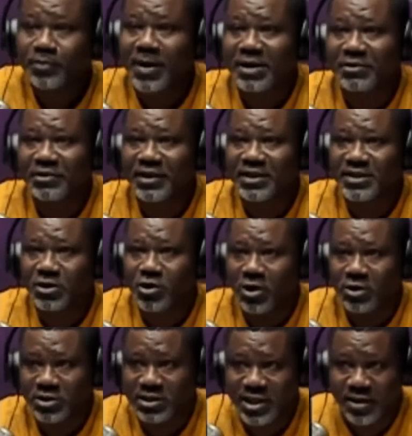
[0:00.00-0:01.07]
Power release a
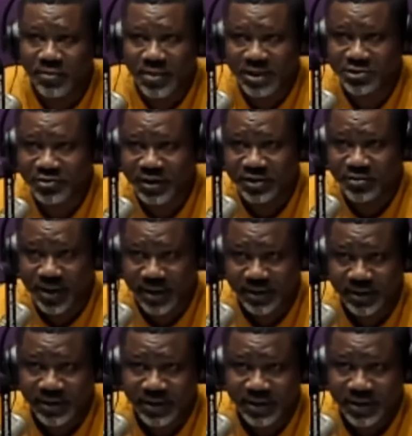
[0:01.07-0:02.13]
course in Emra Street. Why?
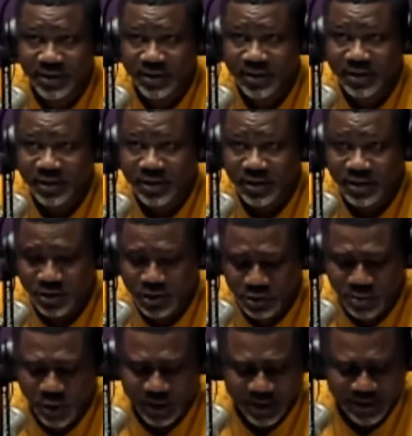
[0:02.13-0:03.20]
Good
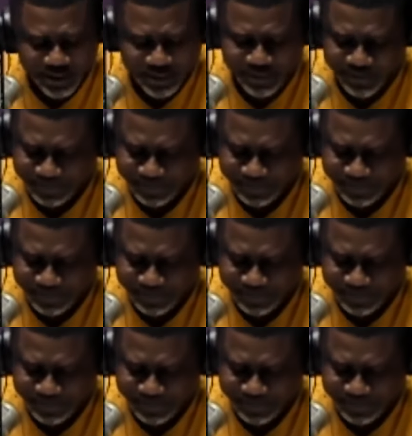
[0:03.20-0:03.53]
morning.